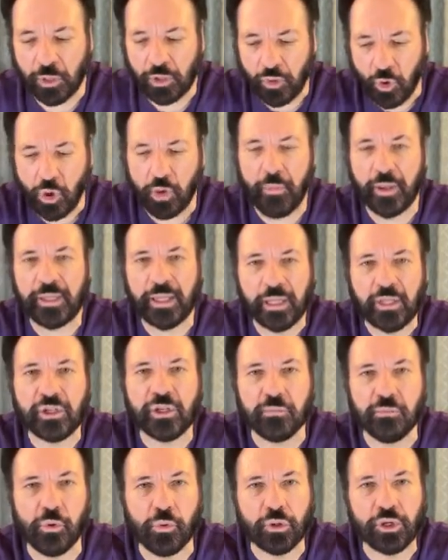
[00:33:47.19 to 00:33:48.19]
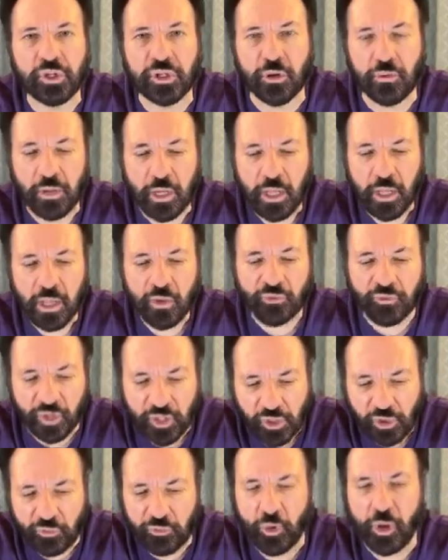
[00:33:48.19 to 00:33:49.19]
We'll talk about that some more. So,
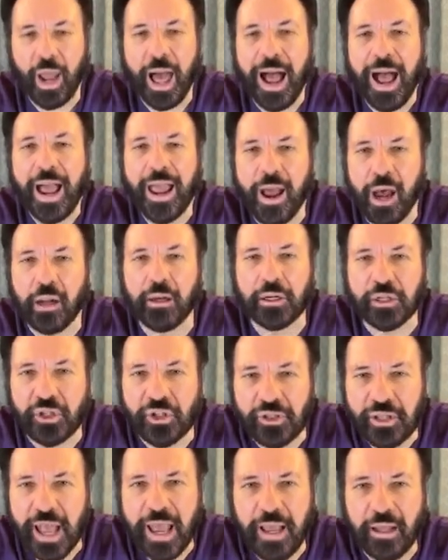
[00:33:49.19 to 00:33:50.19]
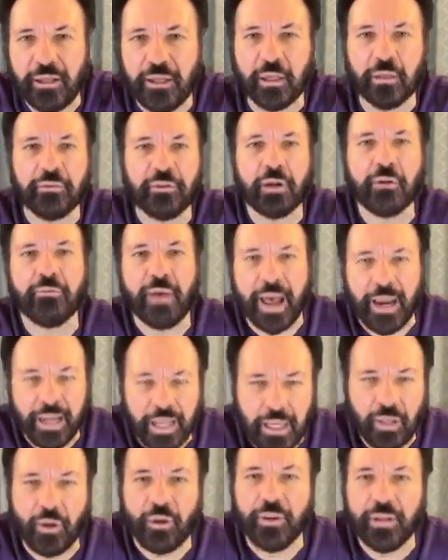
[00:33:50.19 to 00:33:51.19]
first of all, I understand the
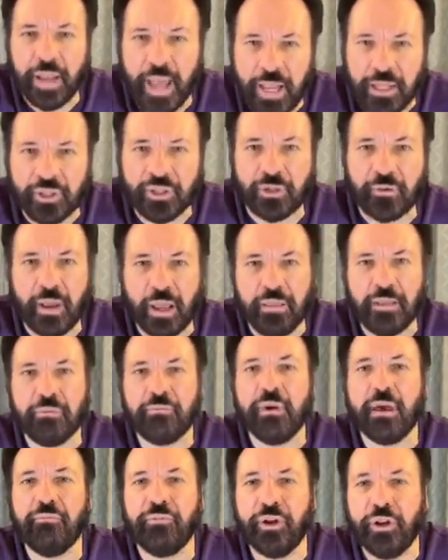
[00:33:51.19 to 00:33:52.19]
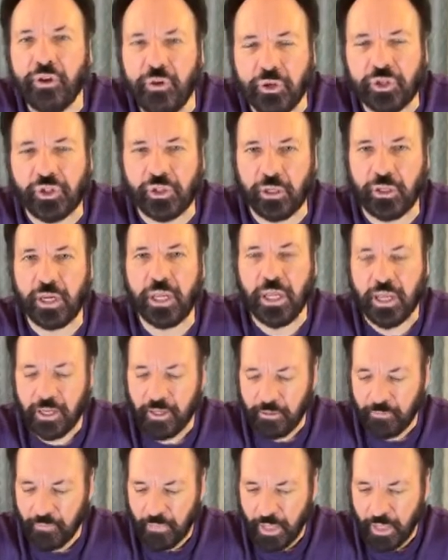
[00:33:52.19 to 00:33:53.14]
radical nature and the revolutionary